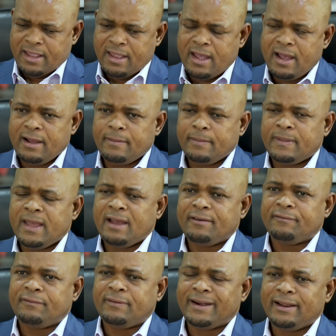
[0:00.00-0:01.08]
Yeah, there
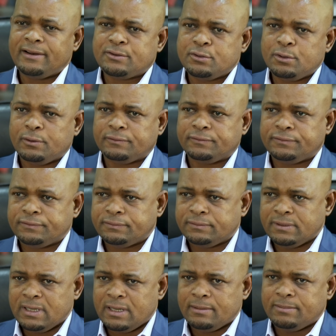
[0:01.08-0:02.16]
are a variety
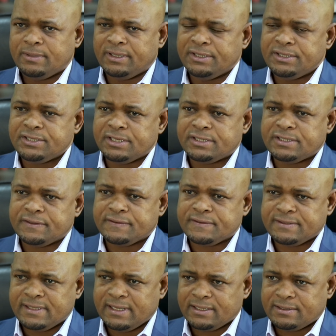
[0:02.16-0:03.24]
of
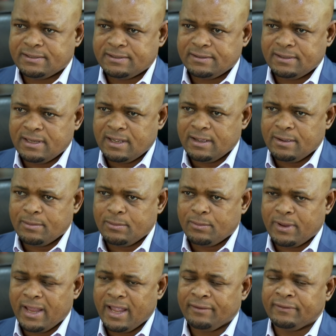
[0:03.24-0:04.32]
initiatives that
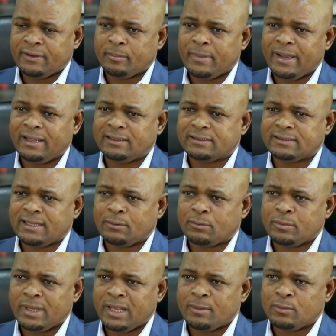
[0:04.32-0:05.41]
we have in mind that
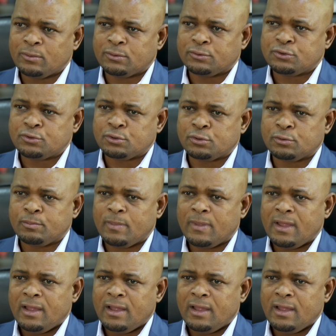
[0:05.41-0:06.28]
we're able to